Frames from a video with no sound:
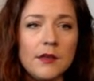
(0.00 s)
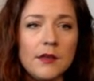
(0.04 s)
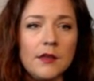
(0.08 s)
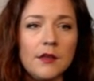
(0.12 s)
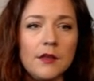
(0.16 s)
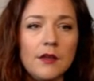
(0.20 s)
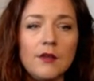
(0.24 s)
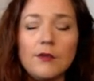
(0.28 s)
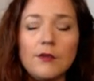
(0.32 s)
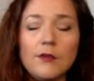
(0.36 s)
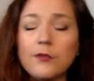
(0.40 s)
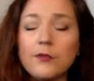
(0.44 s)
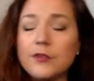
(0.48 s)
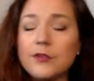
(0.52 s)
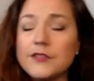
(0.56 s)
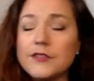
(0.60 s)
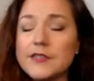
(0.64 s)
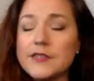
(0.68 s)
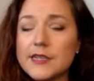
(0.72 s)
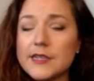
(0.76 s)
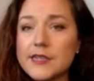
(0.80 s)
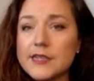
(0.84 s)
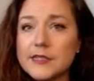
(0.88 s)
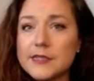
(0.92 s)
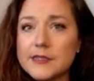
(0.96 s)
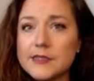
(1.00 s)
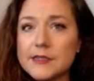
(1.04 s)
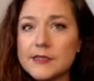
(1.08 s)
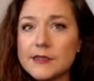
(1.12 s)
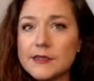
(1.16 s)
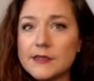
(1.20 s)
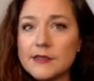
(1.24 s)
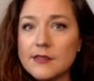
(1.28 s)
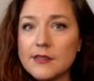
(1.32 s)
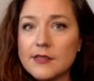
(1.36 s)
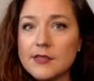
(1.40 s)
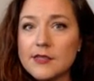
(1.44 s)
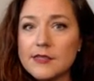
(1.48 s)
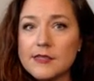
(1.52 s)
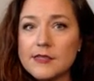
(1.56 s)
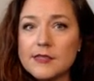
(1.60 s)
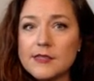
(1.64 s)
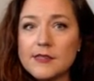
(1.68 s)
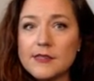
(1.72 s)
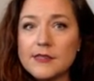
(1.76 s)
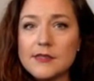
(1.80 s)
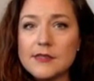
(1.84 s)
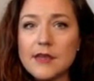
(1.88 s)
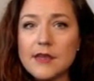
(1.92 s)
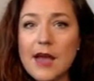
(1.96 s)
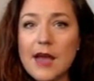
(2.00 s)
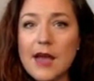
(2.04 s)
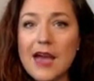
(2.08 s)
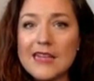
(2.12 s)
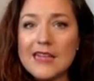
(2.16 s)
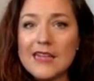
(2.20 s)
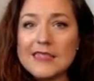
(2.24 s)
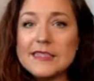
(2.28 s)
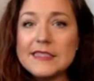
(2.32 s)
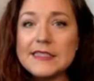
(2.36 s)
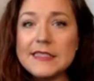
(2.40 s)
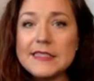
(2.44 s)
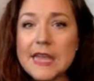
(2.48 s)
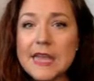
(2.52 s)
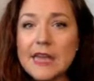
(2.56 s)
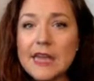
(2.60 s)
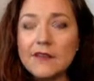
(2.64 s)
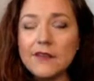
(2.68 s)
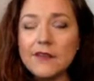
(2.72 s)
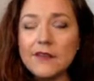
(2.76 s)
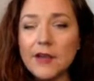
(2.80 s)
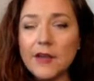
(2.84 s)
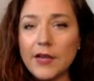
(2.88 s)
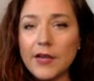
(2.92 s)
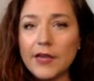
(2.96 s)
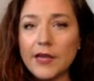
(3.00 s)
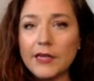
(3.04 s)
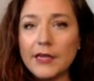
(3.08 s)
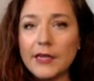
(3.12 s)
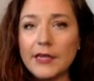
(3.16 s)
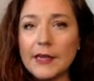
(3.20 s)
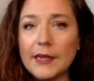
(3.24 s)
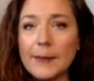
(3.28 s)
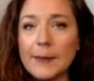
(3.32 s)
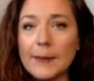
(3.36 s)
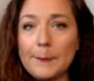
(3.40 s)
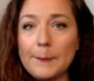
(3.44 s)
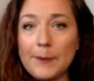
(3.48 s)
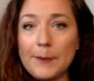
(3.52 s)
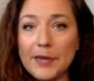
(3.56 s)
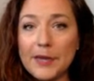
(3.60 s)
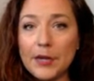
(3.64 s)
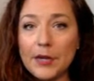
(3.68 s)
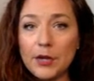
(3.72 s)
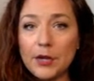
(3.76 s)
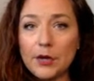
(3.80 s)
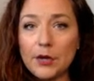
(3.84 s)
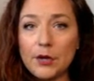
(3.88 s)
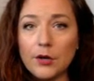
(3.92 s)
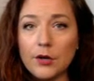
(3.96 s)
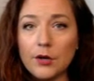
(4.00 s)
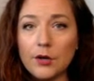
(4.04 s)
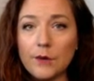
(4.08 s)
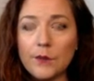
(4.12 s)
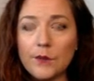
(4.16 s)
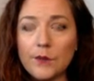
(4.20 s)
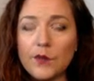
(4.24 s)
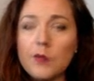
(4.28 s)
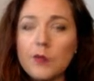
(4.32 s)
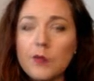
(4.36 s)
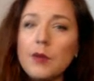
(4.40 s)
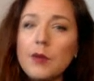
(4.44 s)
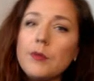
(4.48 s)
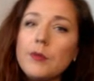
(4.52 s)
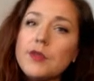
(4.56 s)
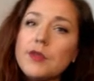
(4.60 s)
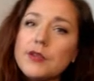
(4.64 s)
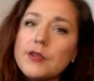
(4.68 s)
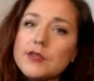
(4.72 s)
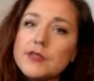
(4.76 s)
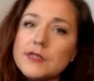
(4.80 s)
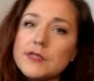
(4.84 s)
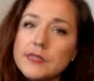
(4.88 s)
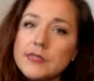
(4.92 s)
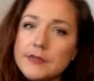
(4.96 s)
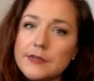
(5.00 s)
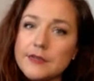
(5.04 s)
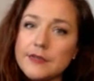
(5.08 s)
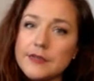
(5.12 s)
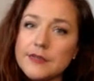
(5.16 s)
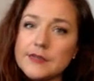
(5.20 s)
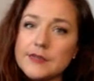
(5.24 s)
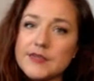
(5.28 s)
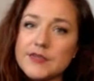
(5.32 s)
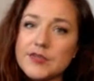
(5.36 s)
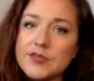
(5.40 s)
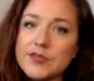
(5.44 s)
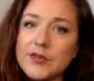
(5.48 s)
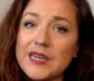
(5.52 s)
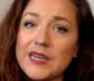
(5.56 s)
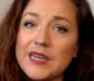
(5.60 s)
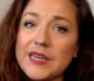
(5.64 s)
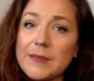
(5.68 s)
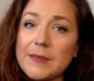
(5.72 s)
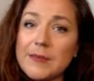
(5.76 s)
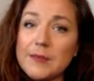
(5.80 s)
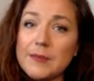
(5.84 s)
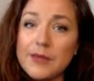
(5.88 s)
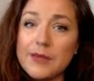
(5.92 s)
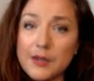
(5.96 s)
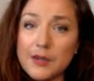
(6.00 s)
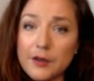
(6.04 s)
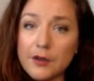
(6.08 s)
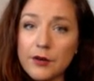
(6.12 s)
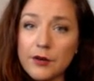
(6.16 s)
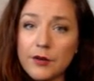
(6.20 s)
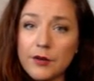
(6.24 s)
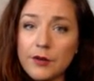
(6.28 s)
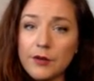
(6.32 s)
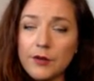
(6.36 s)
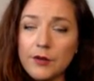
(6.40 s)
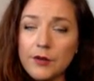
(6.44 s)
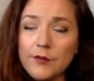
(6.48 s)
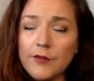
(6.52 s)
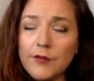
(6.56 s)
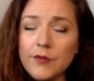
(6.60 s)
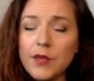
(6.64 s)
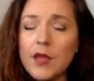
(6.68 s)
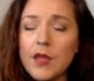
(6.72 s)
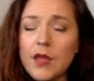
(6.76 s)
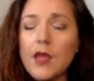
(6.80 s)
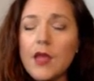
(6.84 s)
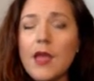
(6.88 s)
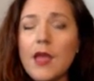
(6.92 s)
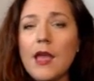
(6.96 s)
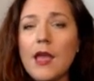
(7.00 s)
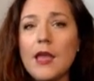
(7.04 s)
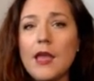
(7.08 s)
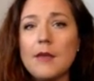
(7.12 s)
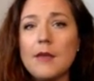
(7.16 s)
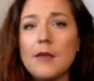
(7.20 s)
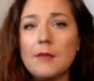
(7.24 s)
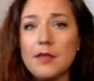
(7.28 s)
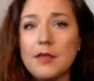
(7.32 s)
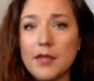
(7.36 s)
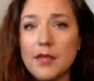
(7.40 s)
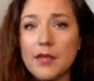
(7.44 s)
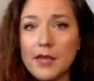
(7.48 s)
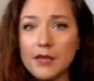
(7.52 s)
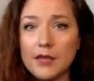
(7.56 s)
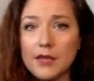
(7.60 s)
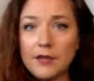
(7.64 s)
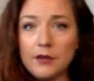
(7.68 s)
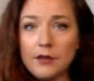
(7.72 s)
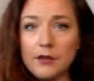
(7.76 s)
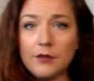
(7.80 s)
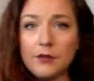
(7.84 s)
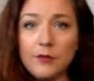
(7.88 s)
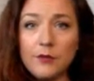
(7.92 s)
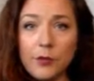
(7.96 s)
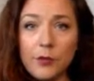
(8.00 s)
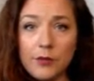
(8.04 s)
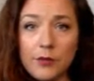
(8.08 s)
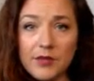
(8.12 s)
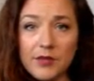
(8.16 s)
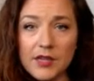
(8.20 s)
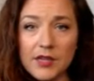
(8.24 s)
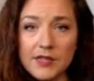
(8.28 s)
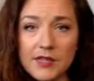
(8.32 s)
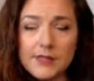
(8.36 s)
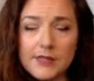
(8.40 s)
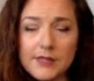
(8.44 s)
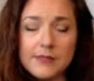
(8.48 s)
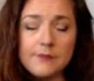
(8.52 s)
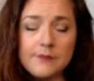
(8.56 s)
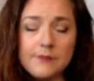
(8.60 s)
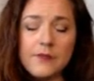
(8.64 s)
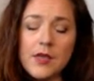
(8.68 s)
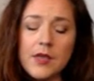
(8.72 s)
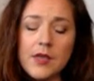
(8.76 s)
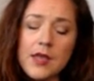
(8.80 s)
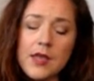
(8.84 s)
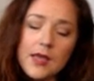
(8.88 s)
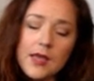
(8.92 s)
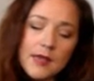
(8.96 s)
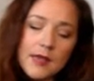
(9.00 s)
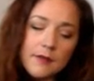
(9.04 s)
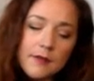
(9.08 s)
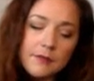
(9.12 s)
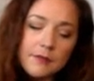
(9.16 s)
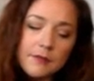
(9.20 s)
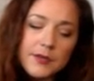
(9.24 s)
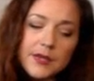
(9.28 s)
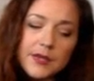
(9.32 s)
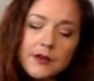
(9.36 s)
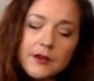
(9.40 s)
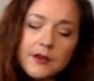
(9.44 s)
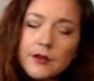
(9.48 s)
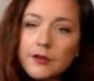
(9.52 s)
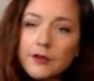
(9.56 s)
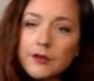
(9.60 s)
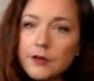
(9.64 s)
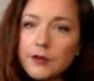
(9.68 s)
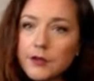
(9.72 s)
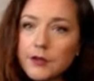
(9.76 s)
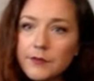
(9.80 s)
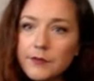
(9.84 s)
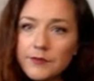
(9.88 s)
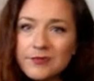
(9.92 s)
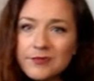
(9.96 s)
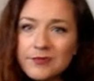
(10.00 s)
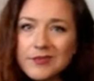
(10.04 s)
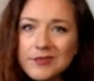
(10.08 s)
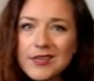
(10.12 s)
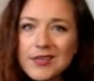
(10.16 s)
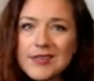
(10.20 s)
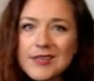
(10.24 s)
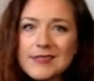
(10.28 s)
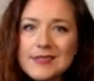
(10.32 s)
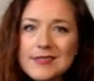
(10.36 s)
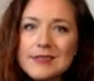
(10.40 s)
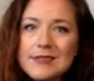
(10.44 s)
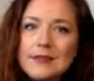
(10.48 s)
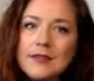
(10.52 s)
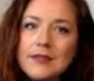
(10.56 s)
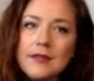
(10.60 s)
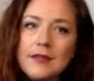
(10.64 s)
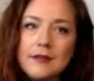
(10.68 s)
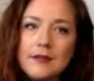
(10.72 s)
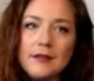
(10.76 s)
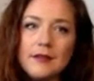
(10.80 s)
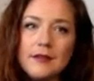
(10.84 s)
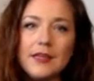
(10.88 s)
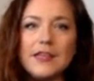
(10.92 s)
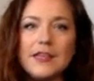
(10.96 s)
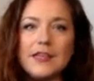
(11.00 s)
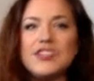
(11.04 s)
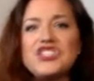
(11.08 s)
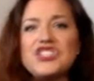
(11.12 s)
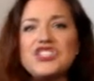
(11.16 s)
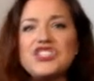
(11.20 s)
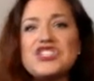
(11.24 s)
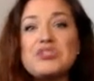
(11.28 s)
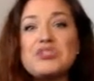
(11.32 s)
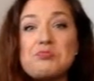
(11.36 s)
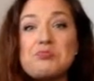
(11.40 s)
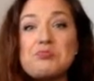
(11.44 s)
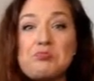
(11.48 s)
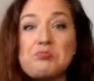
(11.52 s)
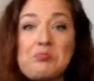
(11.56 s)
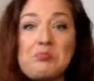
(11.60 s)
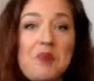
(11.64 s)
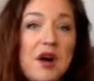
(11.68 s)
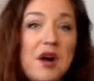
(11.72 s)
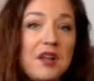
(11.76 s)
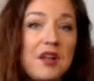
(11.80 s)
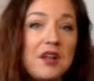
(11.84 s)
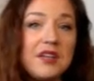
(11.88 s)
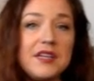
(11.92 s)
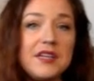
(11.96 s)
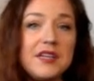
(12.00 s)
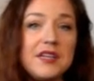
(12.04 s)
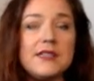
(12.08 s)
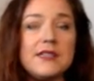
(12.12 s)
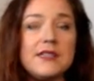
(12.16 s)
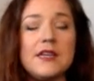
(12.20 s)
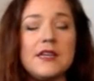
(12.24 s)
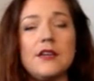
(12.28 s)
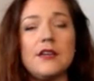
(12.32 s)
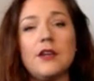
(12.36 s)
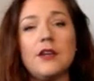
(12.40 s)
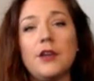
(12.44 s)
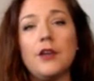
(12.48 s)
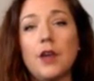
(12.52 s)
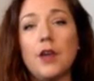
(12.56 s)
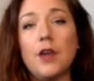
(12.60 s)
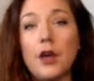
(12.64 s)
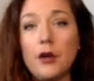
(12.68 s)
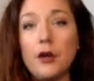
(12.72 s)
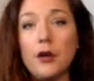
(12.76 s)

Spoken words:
For 6, this is identifying empirical. Remember, there's a difference between empirical and molecular formulas. Empirical is literally the smallest it could go.